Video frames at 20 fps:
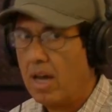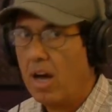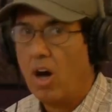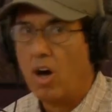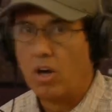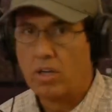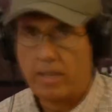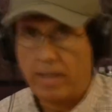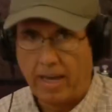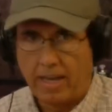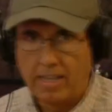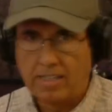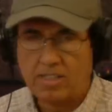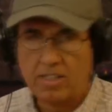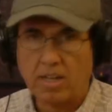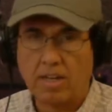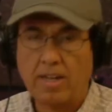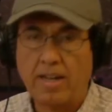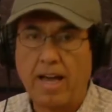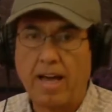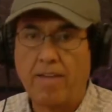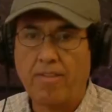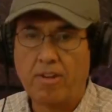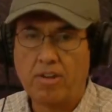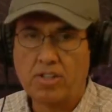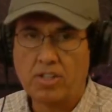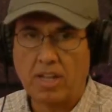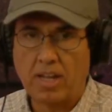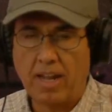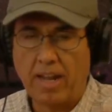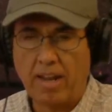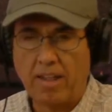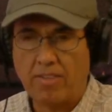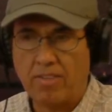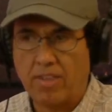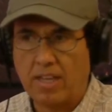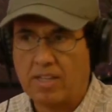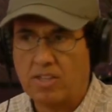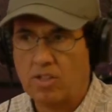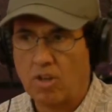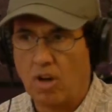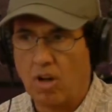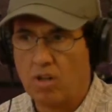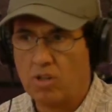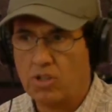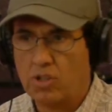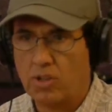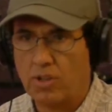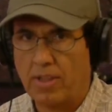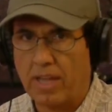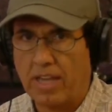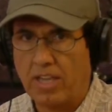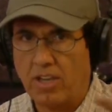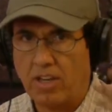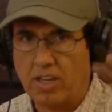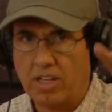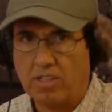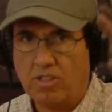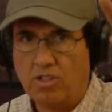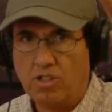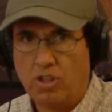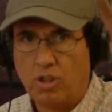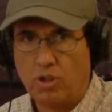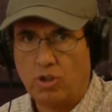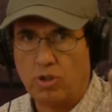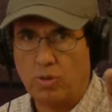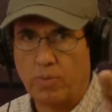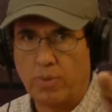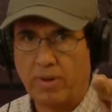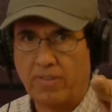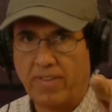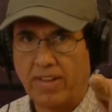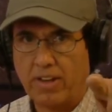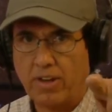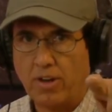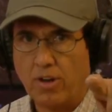Okay, so now there's a lot of things also that you can do to prevent